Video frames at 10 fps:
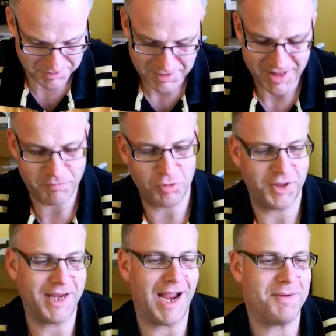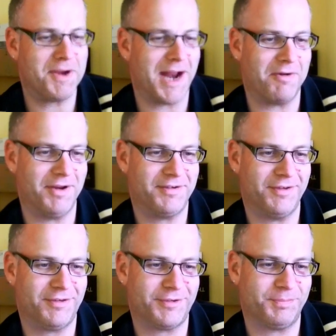they put the game
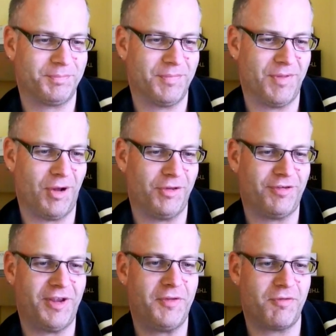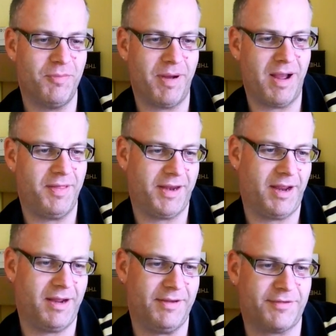characters on a see-through part of the
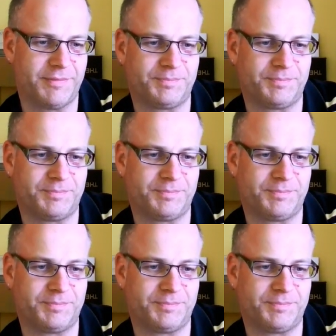case.